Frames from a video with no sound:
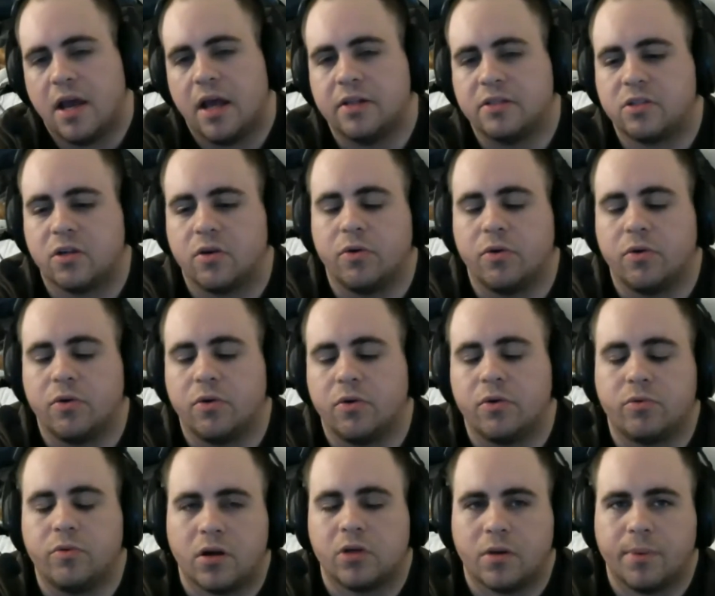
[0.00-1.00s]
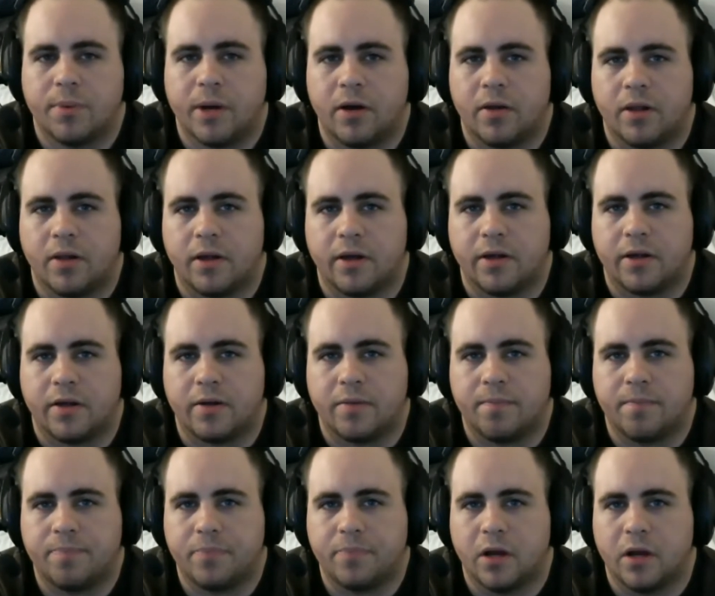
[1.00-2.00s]
And so you talk about
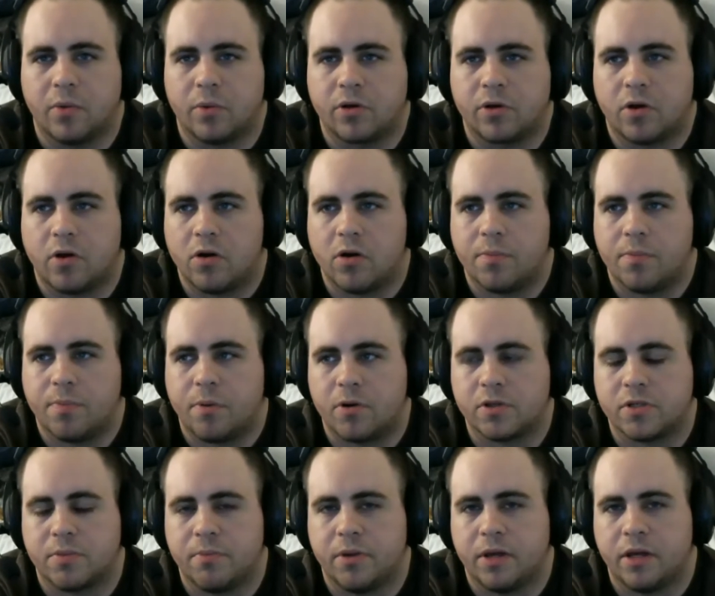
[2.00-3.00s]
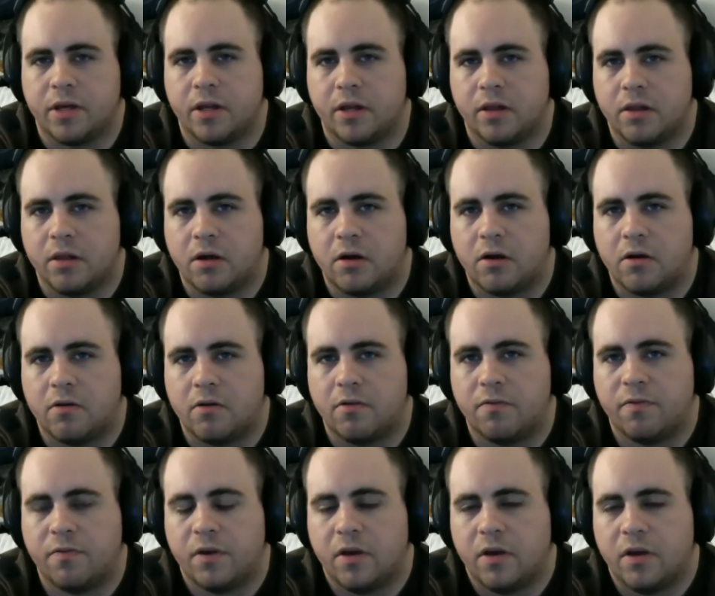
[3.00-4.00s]
like a retarded person being in
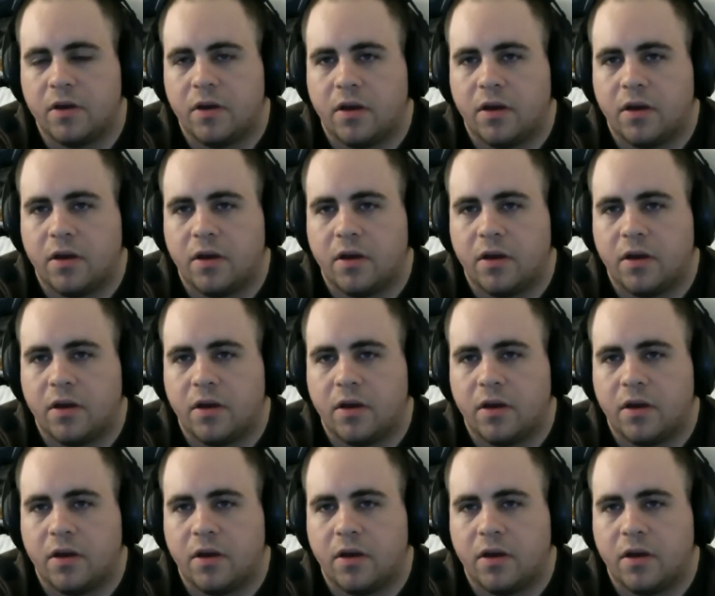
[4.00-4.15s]
love,